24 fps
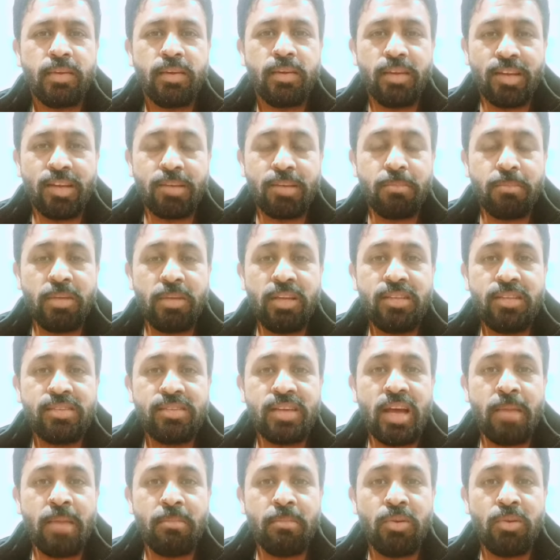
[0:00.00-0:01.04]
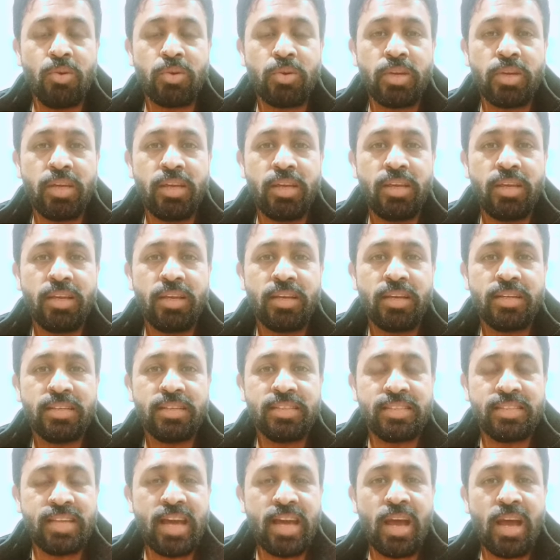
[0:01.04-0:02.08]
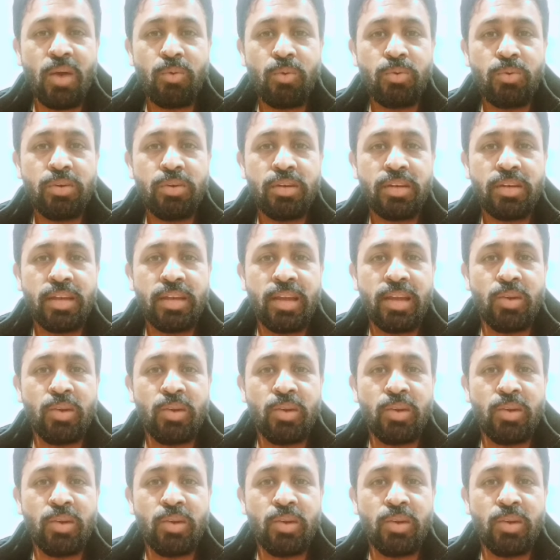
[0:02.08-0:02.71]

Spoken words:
It means I'm looking down and